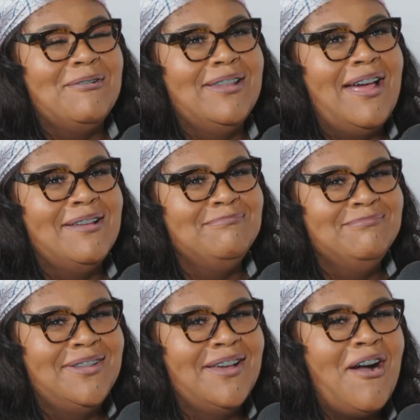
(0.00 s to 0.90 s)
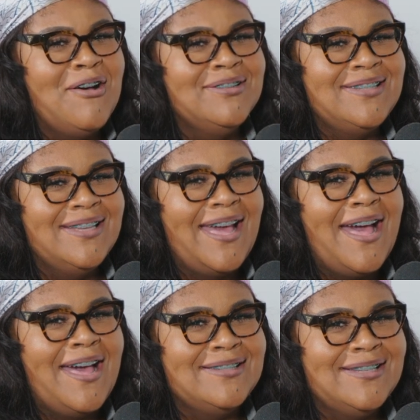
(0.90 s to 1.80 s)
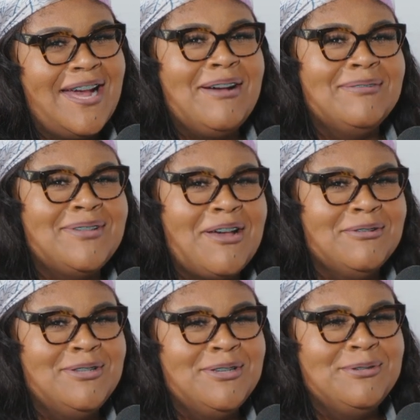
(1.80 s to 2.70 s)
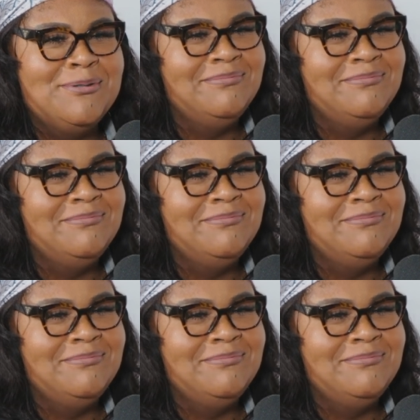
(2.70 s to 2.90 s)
lie. The Austin guys that I've talked to,